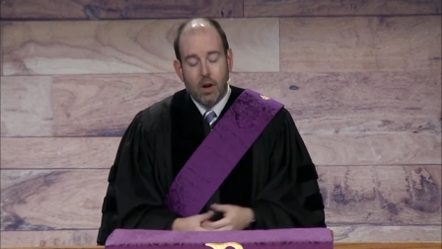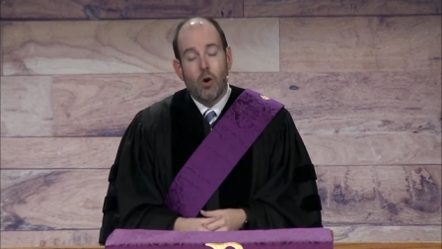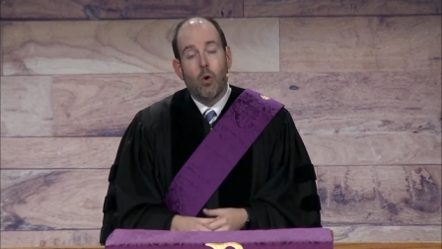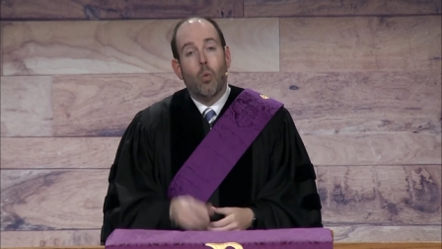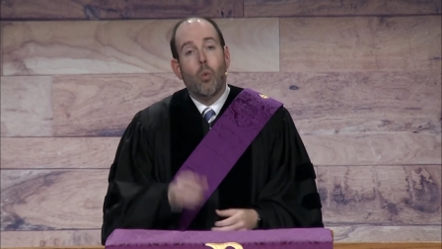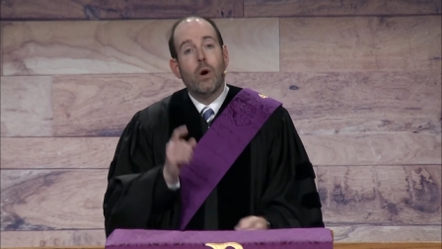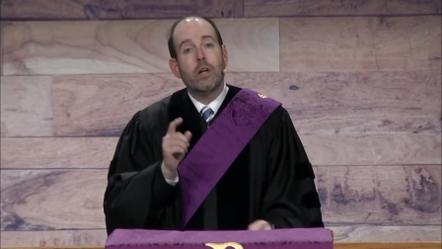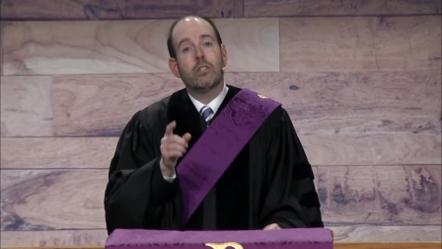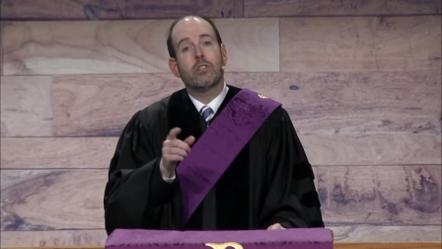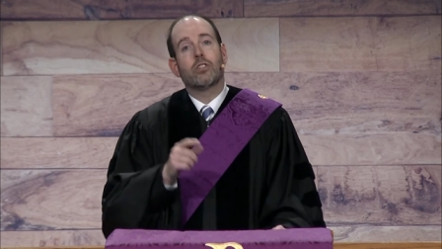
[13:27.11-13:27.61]

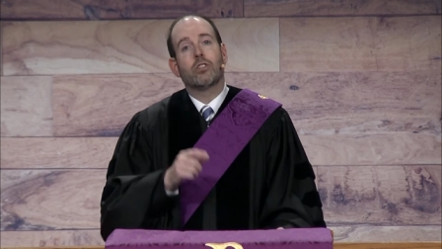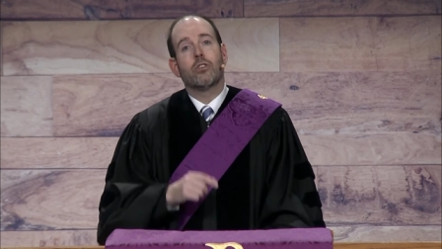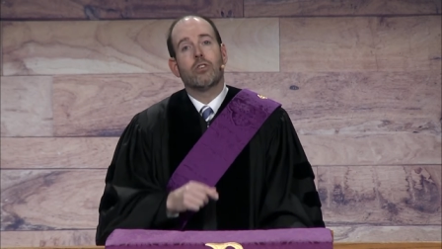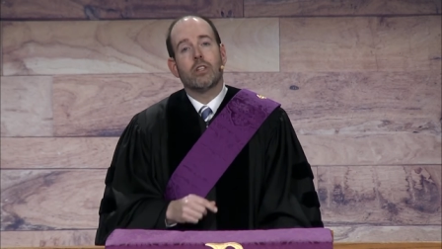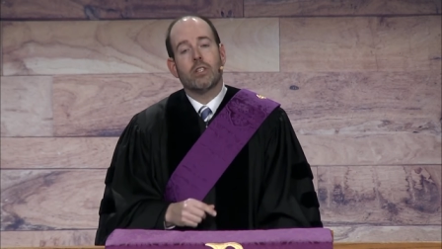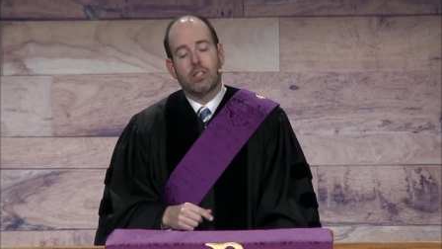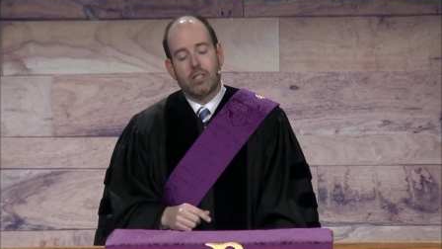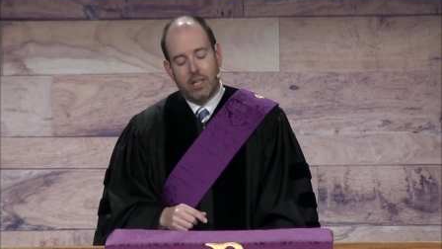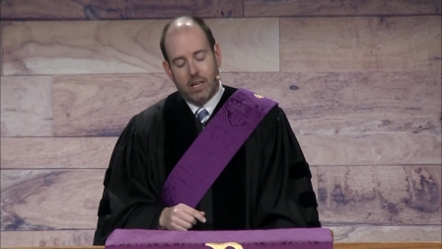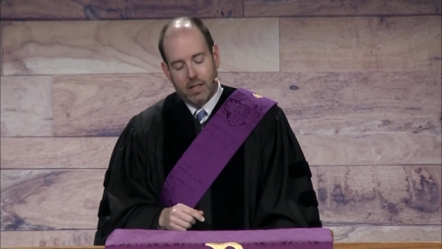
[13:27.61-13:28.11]
One
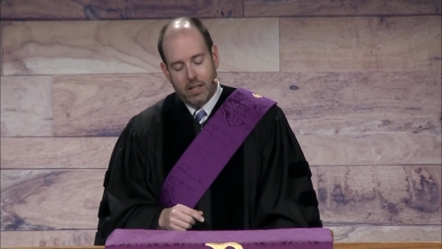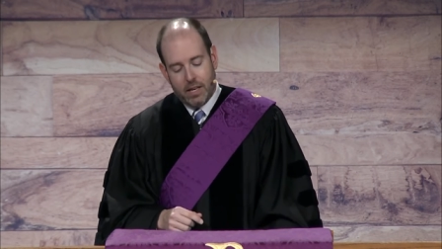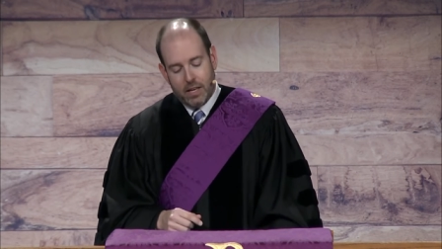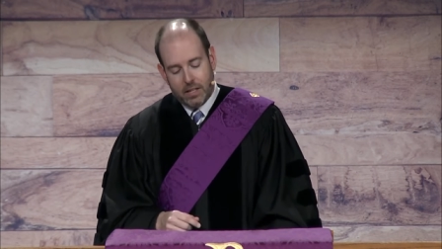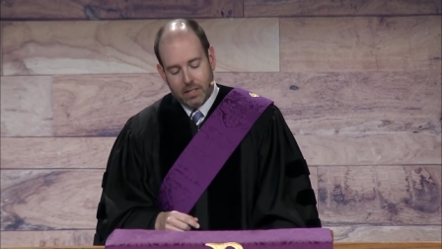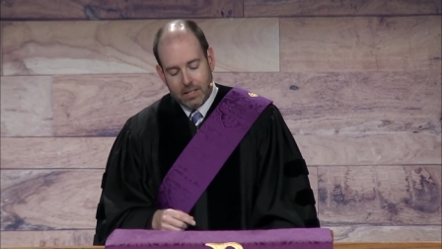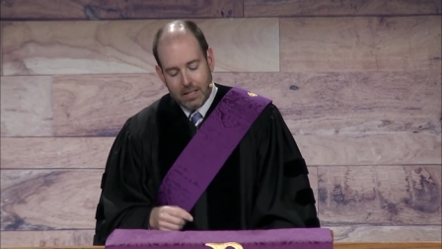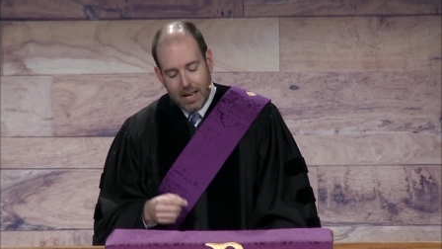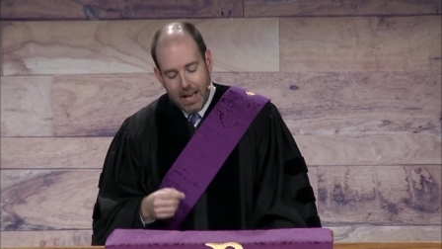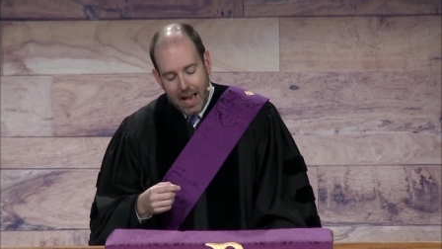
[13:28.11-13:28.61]
student said
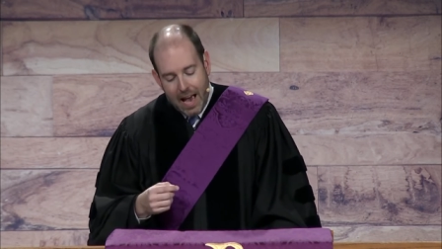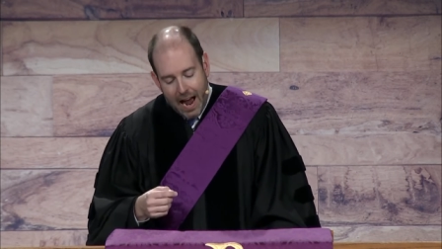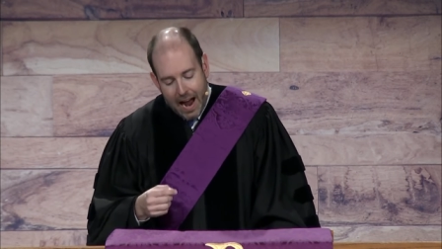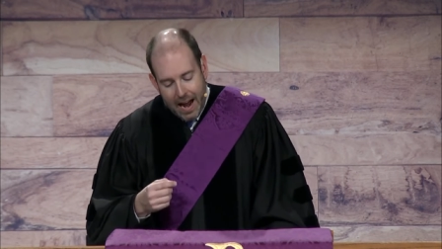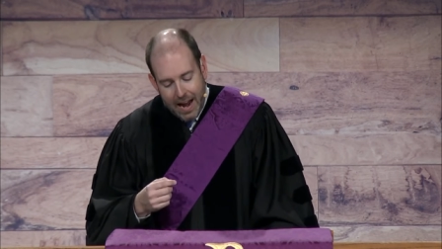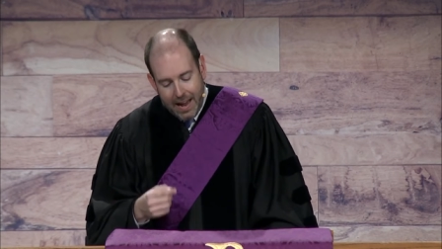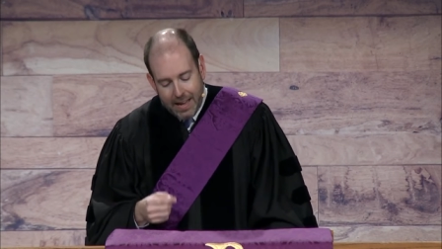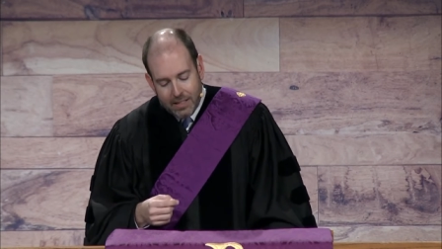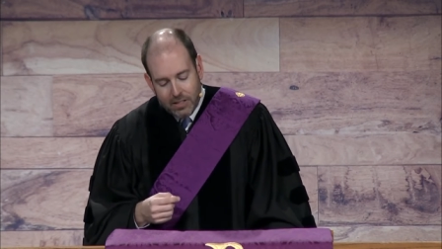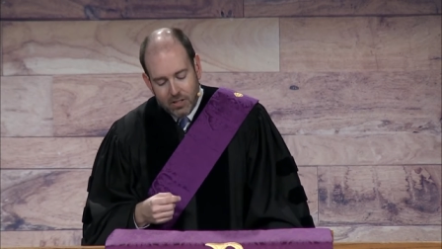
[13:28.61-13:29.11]
this
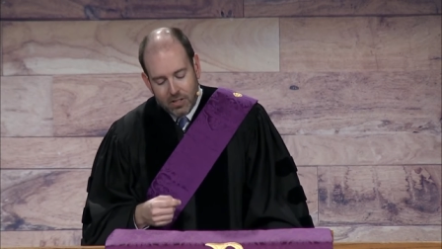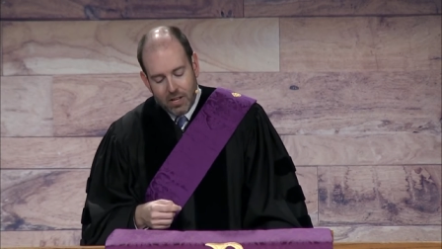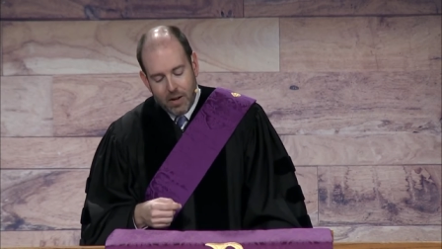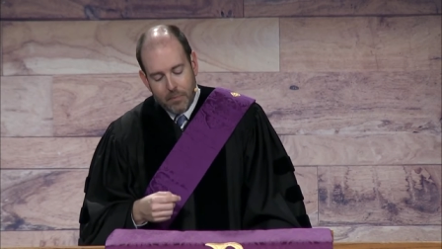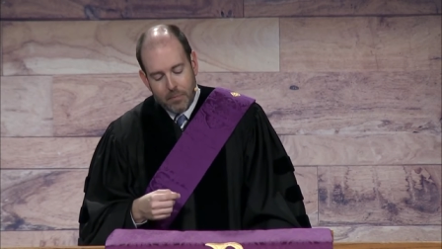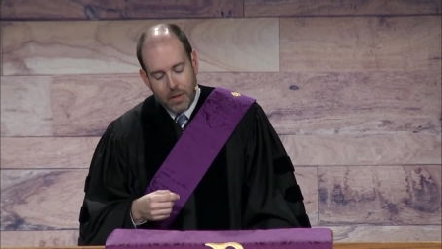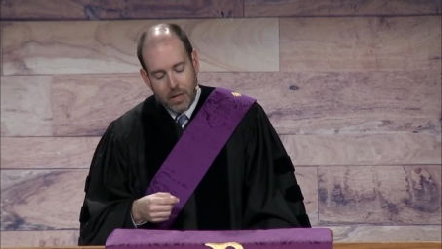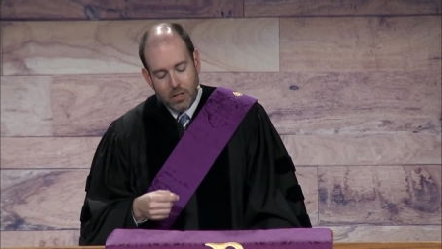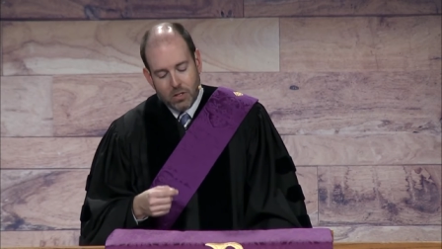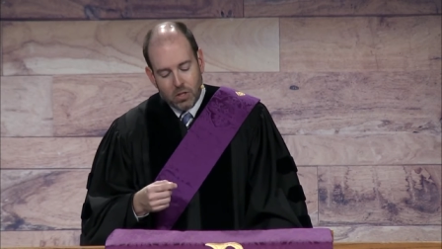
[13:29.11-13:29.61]
I had
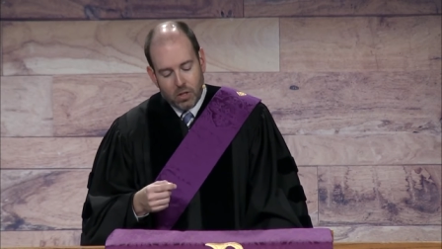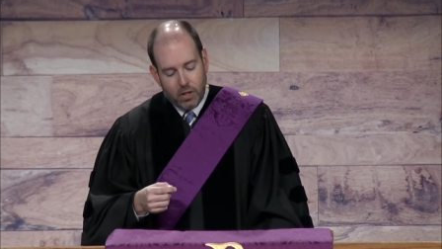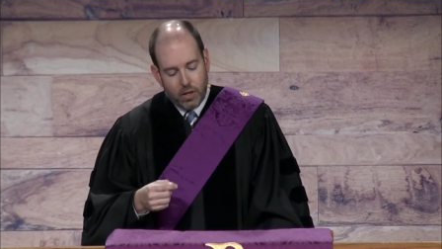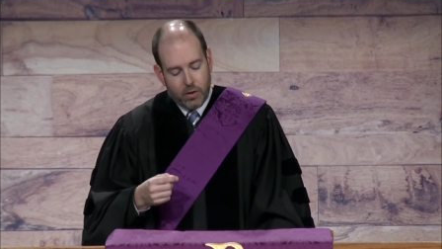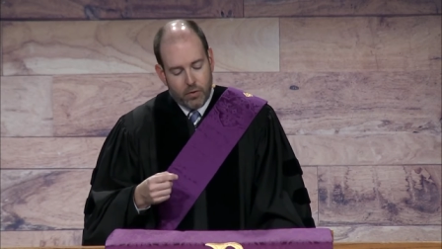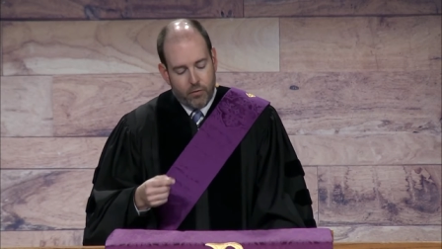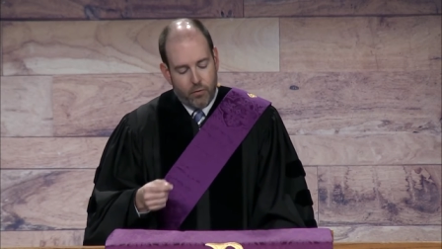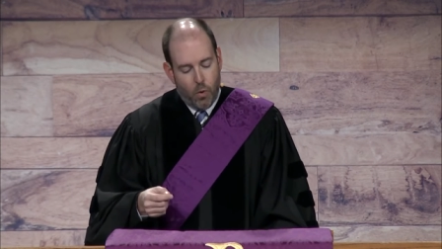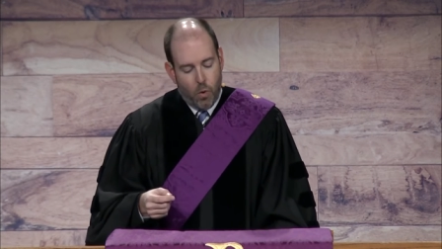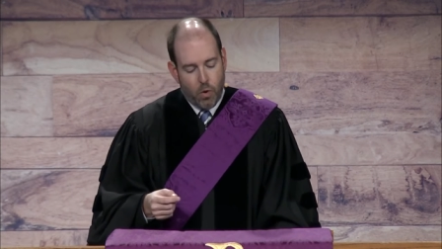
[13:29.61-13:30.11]
something to
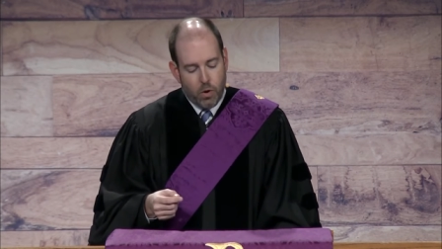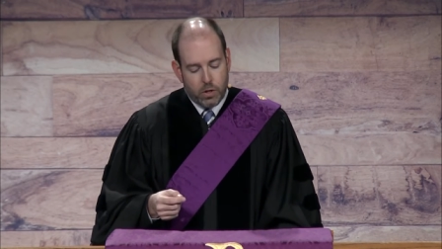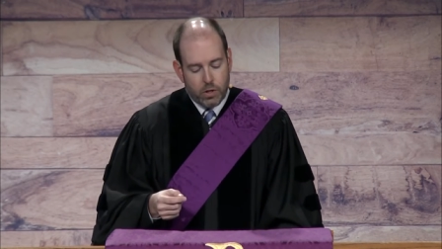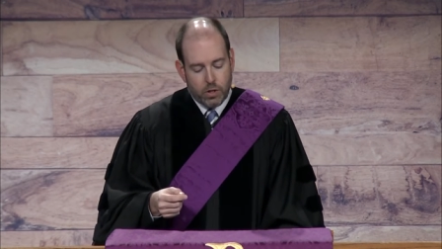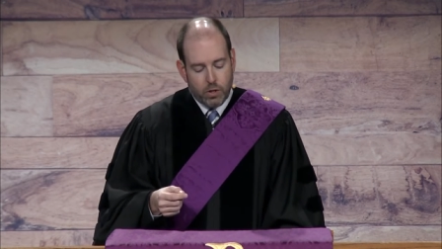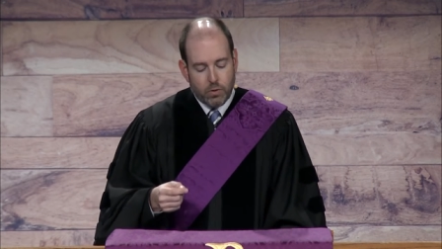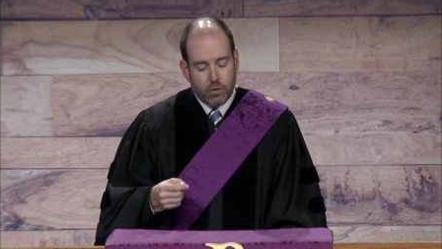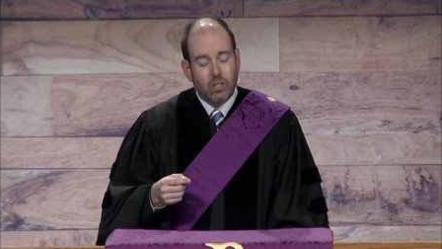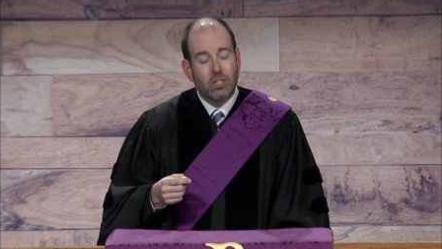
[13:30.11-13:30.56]
look forward to,